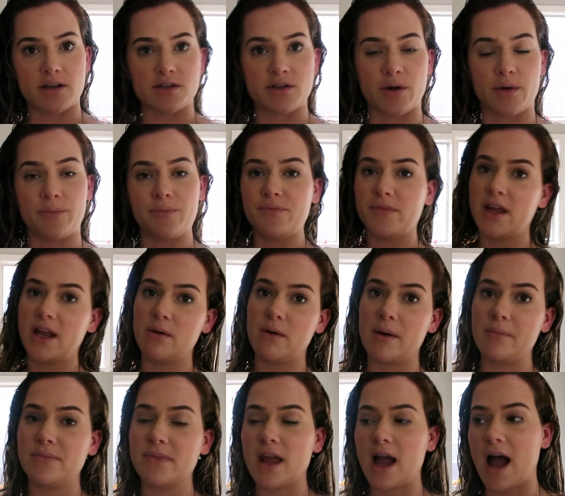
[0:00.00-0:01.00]
So
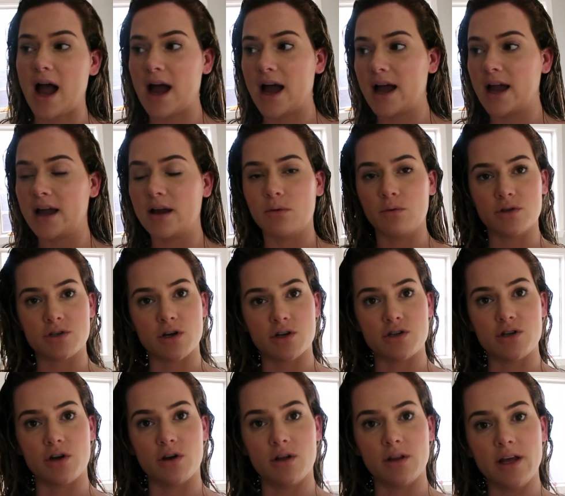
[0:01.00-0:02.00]
anyway, I will talk
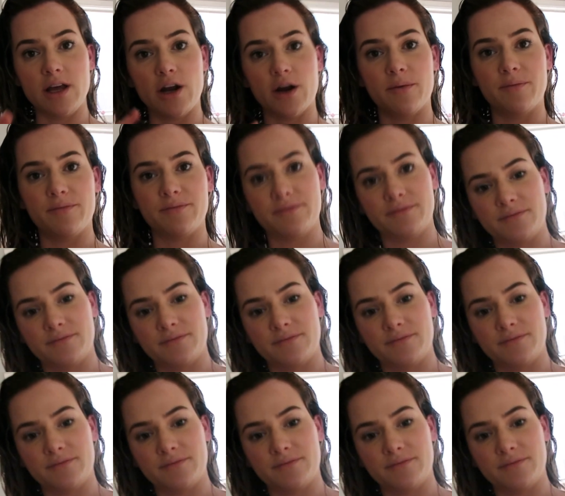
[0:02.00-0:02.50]
to y'all later.